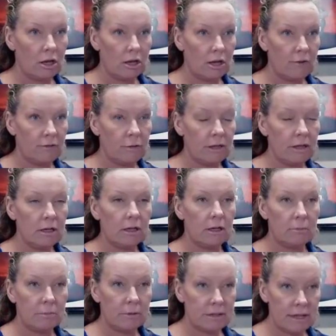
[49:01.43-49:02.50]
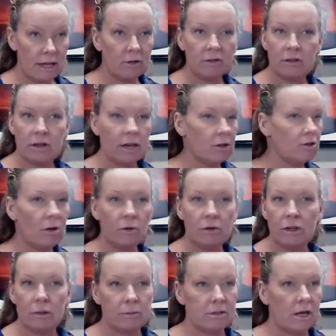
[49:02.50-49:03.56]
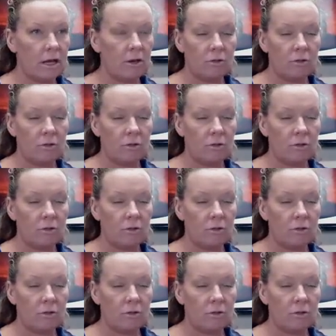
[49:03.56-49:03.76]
if you eat potato today, you don't eat a potato